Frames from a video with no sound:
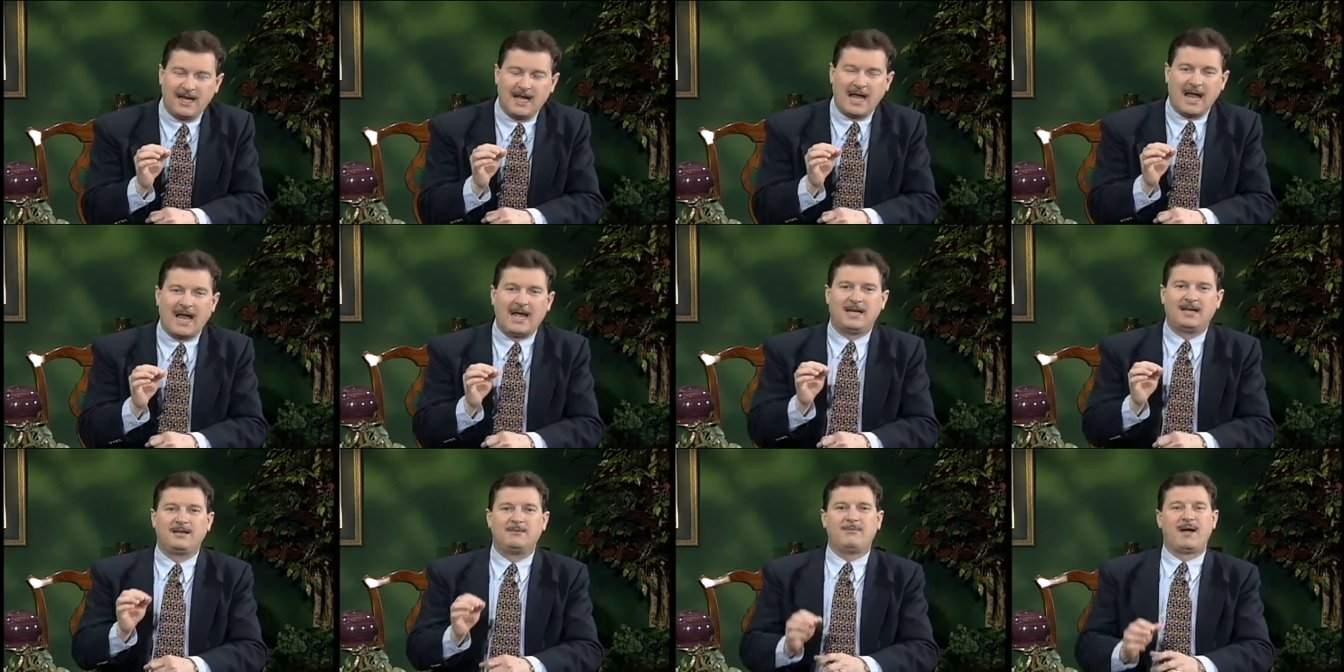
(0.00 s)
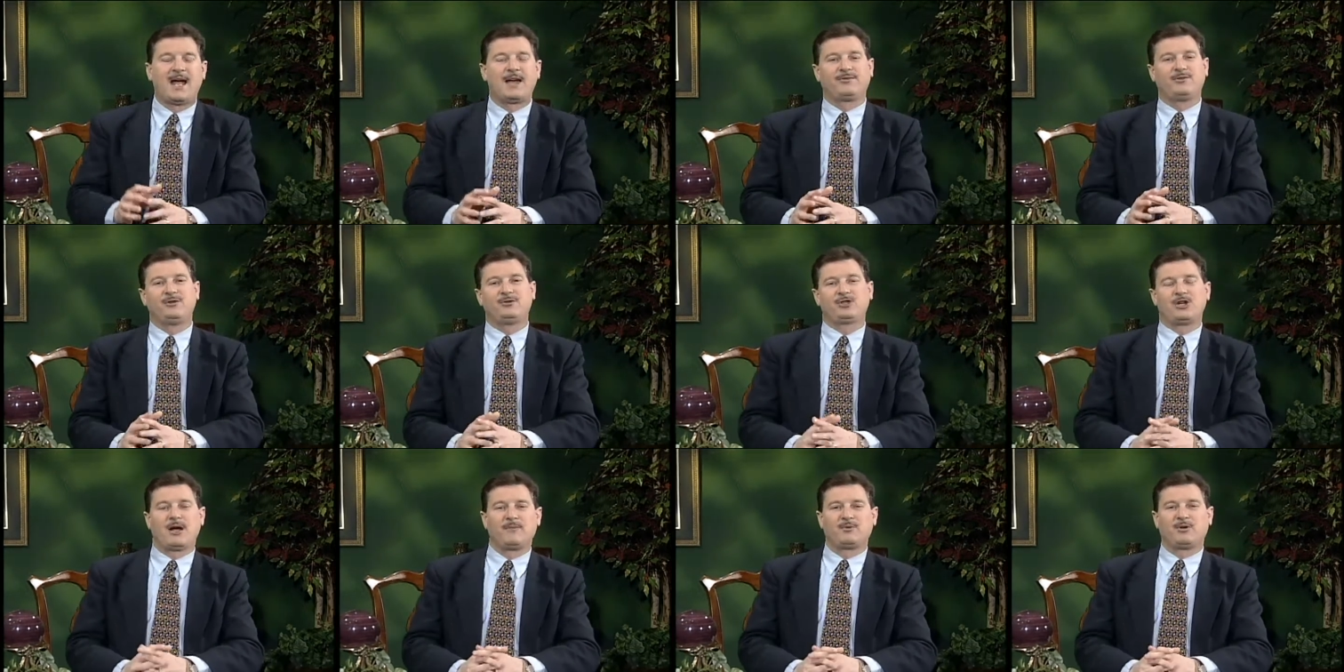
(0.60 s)
And in Matthew
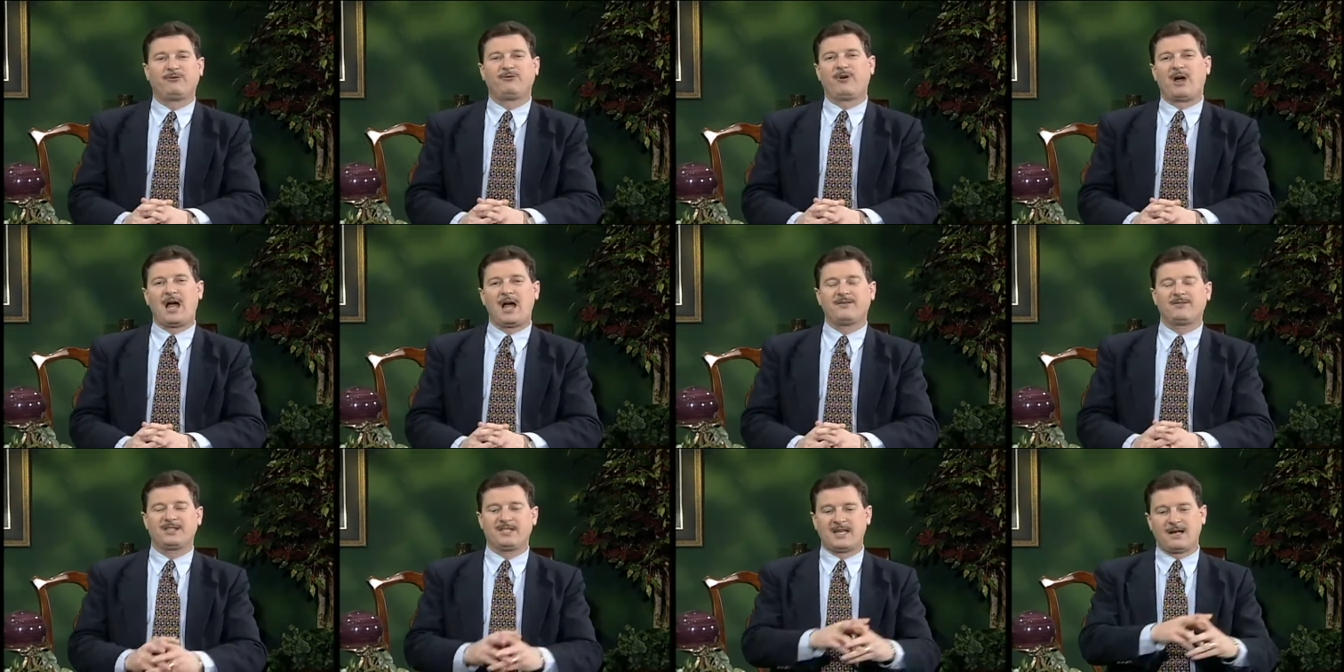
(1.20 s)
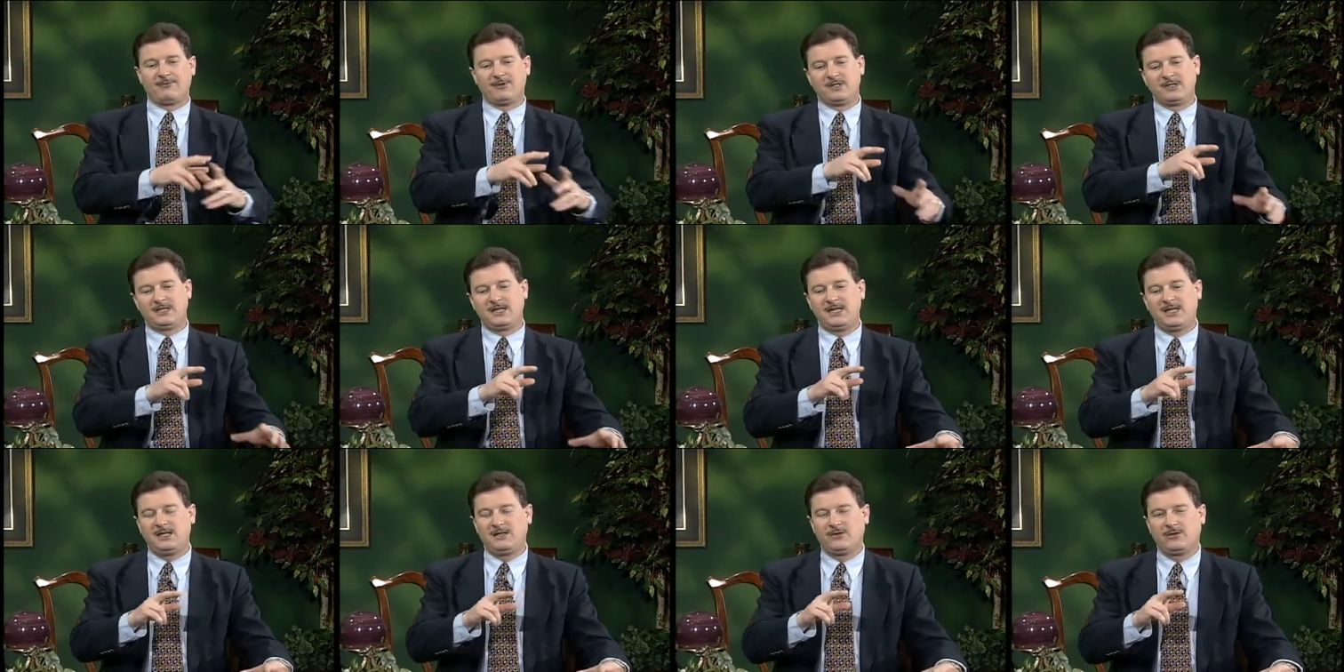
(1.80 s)
chapter 5,
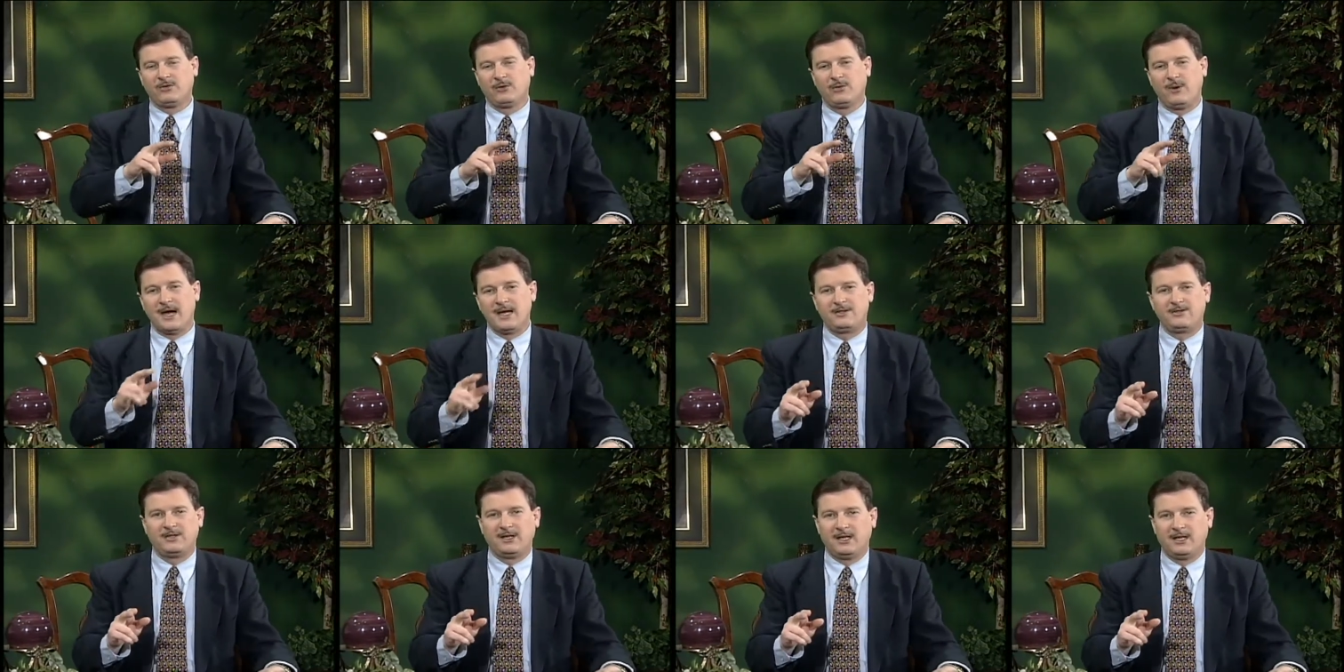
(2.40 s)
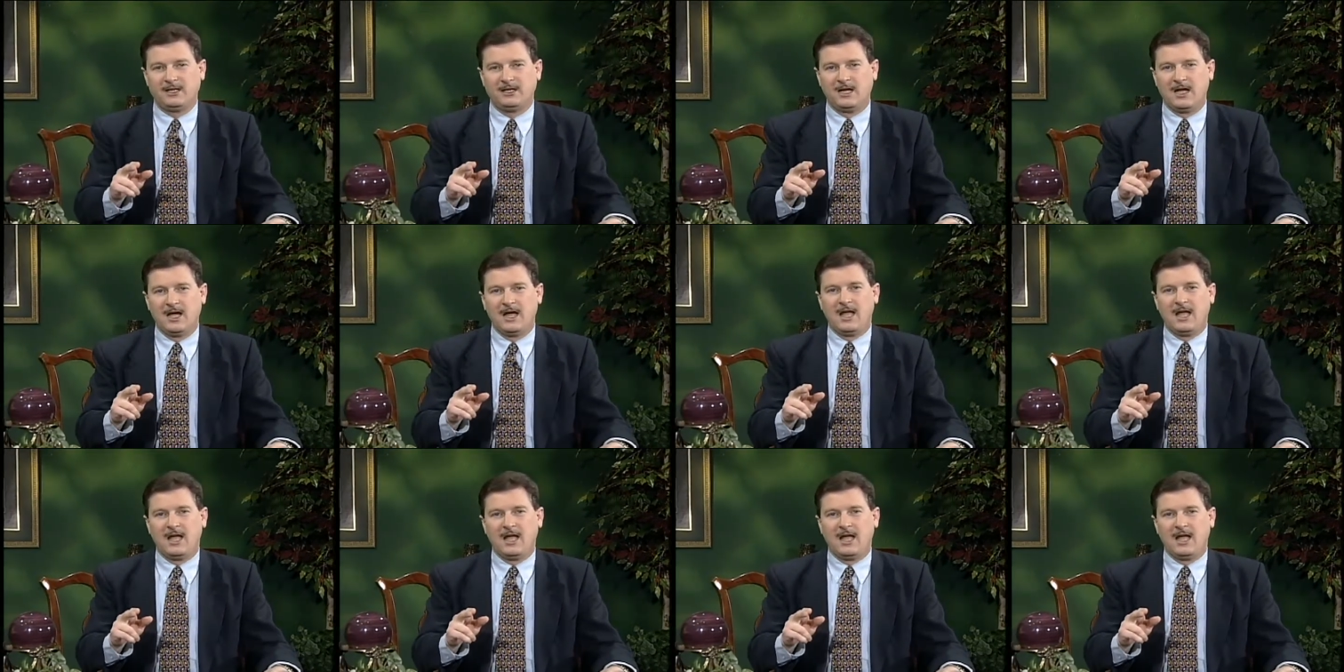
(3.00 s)
17 through 18,